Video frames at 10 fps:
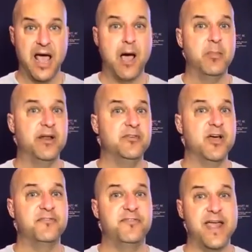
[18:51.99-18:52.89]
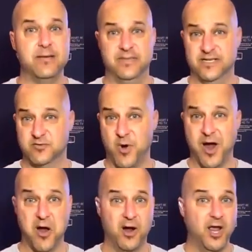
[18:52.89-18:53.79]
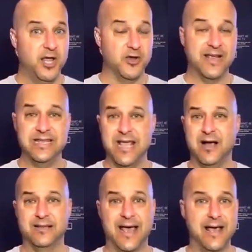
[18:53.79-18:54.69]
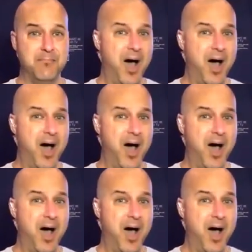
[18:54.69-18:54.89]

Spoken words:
How many of you have families where you're getting yelled at?